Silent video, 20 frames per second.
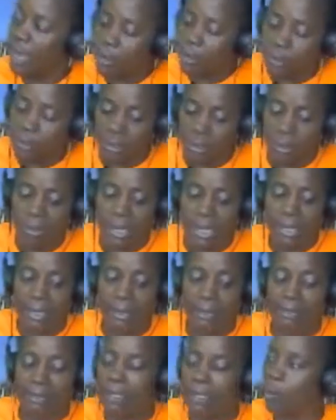or somebody
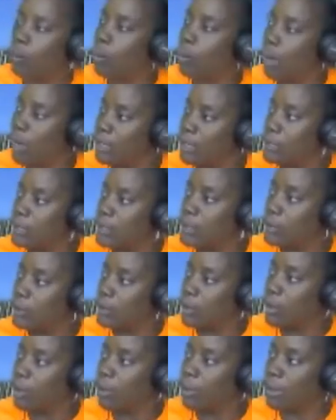else that wants to
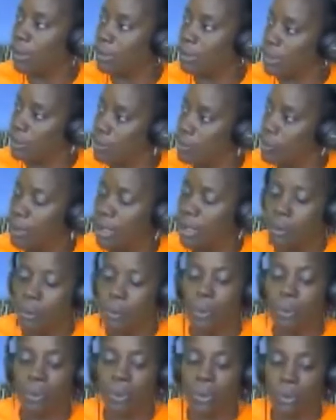come out and do it,
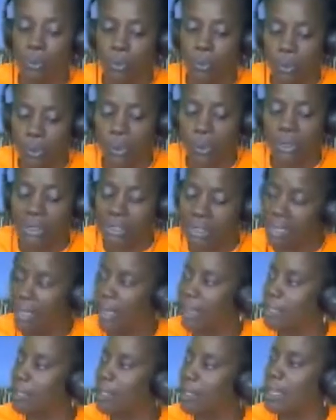we will
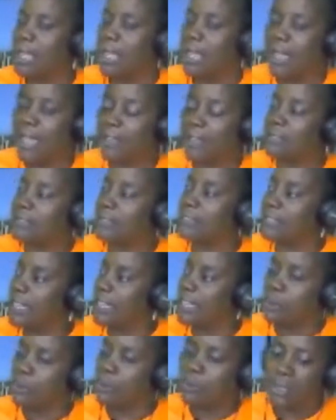start
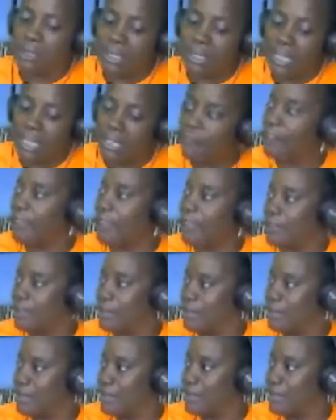exercising with infants.